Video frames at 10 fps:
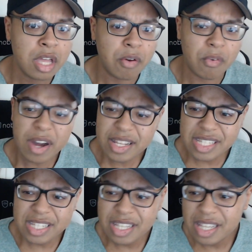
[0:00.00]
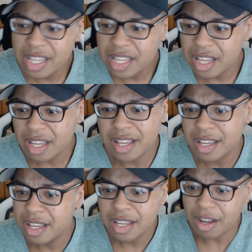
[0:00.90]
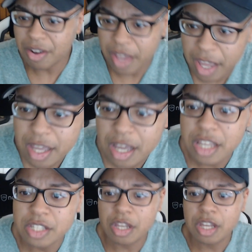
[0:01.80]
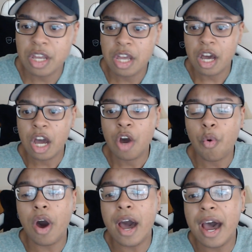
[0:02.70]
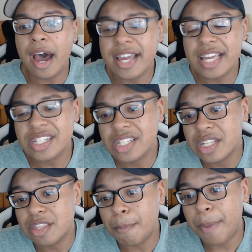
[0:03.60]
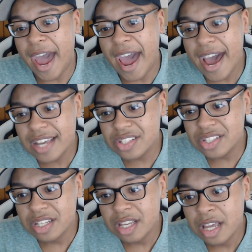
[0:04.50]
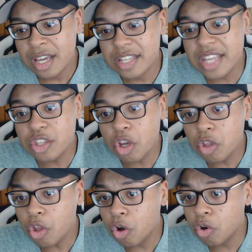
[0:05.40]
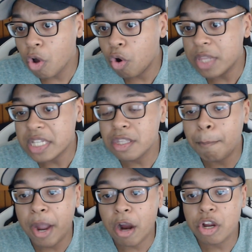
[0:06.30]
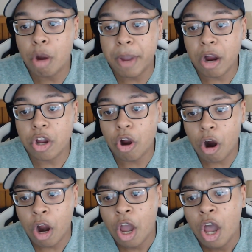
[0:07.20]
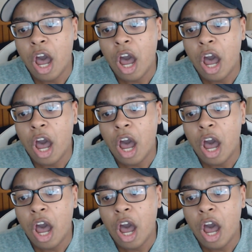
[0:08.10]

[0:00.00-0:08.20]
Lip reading: What? Okay. Well, I guess this is in the pass? Because he had no. That's the barrier art.